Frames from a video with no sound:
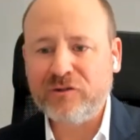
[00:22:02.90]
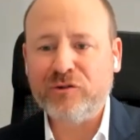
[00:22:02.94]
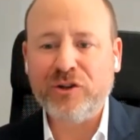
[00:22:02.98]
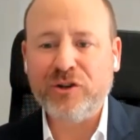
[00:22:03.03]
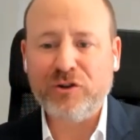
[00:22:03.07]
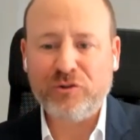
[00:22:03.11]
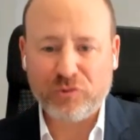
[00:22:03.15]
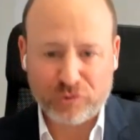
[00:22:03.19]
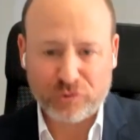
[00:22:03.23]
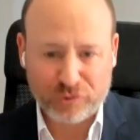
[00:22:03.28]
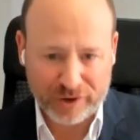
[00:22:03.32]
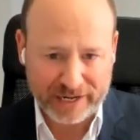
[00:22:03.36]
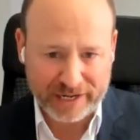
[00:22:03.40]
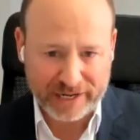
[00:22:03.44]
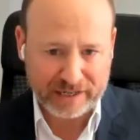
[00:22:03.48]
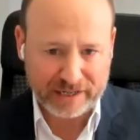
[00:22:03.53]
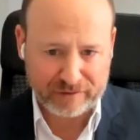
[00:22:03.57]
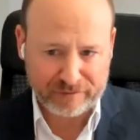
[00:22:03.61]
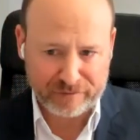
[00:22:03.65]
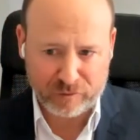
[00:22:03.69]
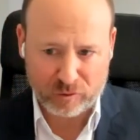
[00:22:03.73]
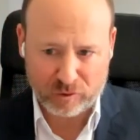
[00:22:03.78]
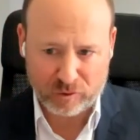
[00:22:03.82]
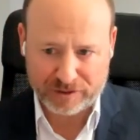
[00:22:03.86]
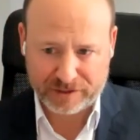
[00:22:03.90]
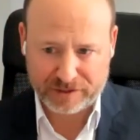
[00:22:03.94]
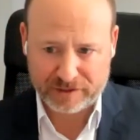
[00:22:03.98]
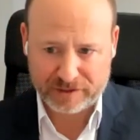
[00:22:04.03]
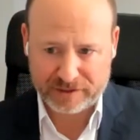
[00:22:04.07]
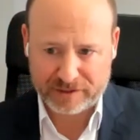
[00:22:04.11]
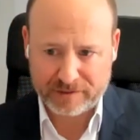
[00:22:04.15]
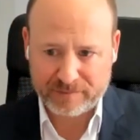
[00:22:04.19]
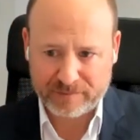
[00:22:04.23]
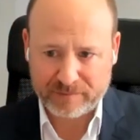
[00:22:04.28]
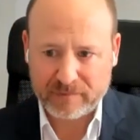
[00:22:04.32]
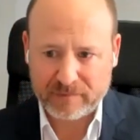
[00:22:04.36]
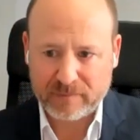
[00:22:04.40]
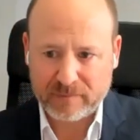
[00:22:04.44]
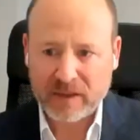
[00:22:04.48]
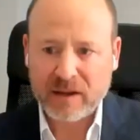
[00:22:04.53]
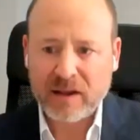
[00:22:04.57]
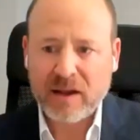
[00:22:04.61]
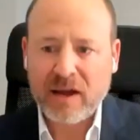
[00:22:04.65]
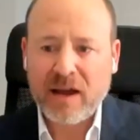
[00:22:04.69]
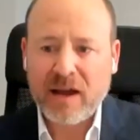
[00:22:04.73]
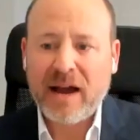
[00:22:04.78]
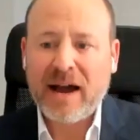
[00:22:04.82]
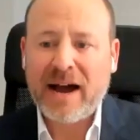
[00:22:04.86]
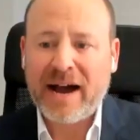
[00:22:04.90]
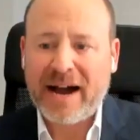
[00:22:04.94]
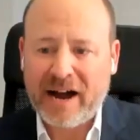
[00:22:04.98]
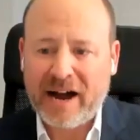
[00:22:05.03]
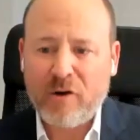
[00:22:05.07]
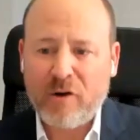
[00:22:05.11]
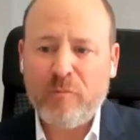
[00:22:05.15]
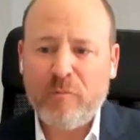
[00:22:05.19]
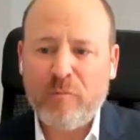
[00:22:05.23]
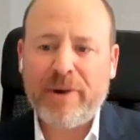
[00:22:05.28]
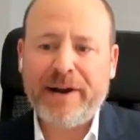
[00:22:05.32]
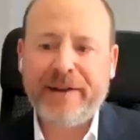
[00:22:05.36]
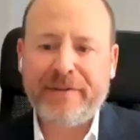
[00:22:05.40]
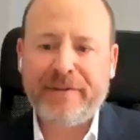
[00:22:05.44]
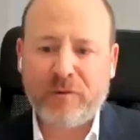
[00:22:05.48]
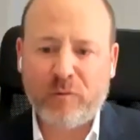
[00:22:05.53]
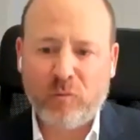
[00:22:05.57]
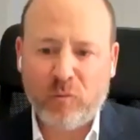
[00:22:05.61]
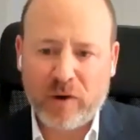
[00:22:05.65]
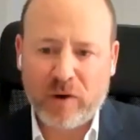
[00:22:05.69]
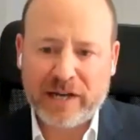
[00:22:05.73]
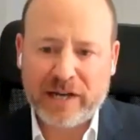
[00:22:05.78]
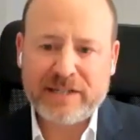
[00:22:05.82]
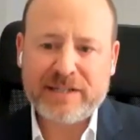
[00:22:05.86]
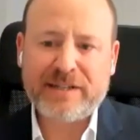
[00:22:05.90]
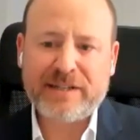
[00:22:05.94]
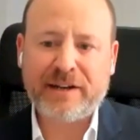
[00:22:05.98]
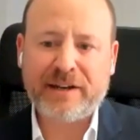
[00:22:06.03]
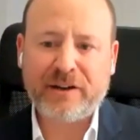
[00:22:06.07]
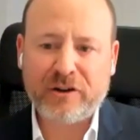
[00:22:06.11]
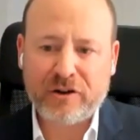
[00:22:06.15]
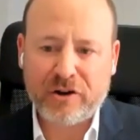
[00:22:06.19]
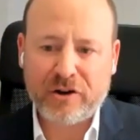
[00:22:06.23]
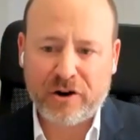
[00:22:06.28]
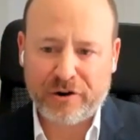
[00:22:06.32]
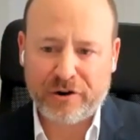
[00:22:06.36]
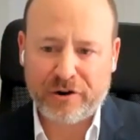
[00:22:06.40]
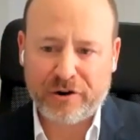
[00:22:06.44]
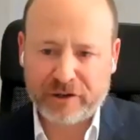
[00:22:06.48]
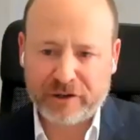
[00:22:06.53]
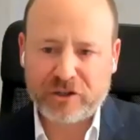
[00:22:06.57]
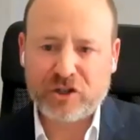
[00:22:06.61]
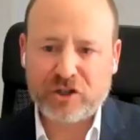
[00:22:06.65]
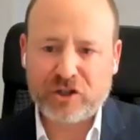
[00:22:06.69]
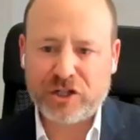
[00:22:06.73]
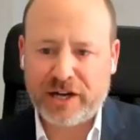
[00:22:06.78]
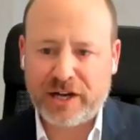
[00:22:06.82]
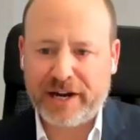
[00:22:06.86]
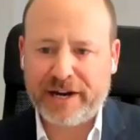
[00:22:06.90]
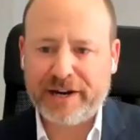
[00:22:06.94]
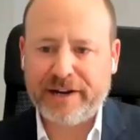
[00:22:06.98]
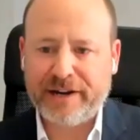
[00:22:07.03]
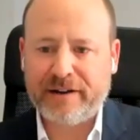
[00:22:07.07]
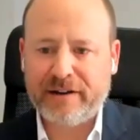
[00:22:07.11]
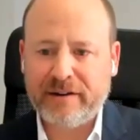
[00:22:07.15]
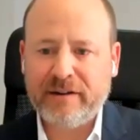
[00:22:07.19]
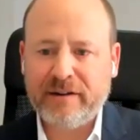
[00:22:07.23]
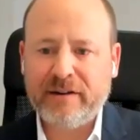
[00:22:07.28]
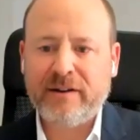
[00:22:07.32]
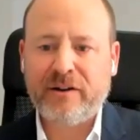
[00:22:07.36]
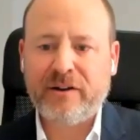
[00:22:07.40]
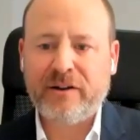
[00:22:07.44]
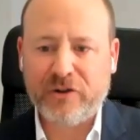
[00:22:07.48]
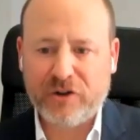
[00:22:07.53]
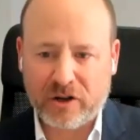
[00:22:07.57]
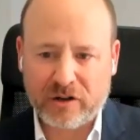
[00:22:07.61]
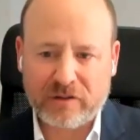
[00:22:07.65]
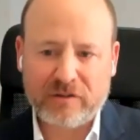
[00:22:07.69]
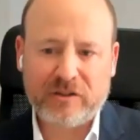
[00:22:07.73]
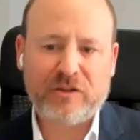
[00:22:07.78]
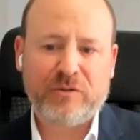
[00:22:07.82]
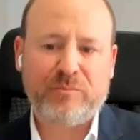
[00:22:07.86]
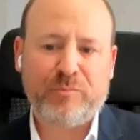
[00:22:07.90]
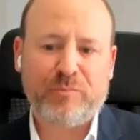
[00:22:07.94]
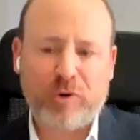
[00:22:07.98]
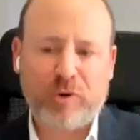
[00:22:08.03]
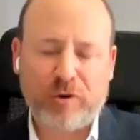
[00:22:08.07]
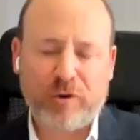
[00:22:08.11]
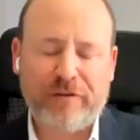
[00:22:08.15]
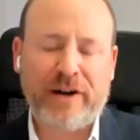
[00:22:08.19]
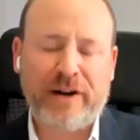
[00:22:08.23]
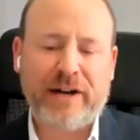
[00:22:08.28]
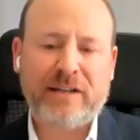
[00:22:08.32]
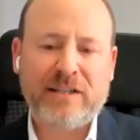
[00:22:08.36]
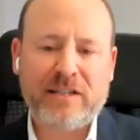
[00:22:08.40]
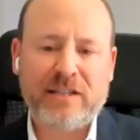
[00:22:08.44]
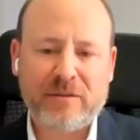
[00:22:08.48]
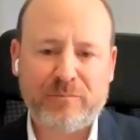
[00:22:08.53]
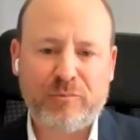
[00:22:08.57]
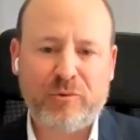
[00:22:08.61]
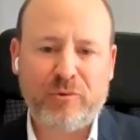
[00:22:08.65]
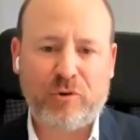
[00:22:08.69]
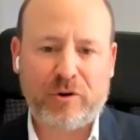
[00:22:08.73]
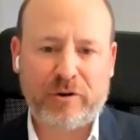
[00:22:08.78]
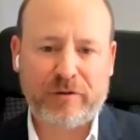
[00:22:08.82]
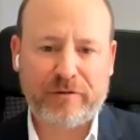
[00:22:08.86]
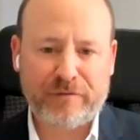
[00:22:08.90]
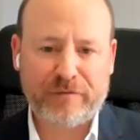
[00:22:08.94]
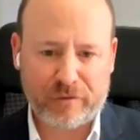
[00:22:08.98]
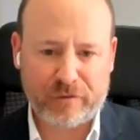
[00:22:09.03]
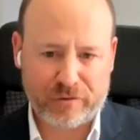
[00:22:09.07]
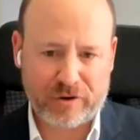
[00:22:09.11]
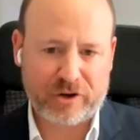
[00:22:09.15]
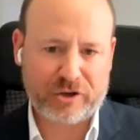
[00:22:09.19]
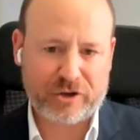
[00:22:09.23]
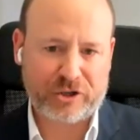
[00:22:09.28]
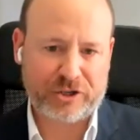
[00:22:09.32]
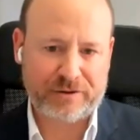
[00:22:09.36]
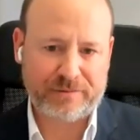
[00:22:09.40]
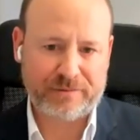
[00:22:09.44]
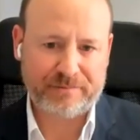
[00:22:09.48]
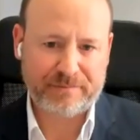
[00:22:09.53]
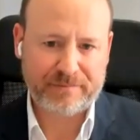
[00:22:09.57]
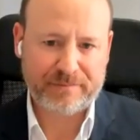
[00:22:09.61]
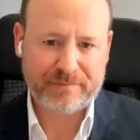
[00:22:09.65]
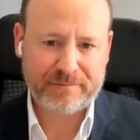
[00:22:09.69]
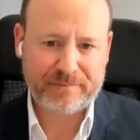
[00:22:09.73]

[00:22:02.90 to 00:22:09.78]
to the Ukrainian forces. How might the West encourage China not to provide support for Russia?"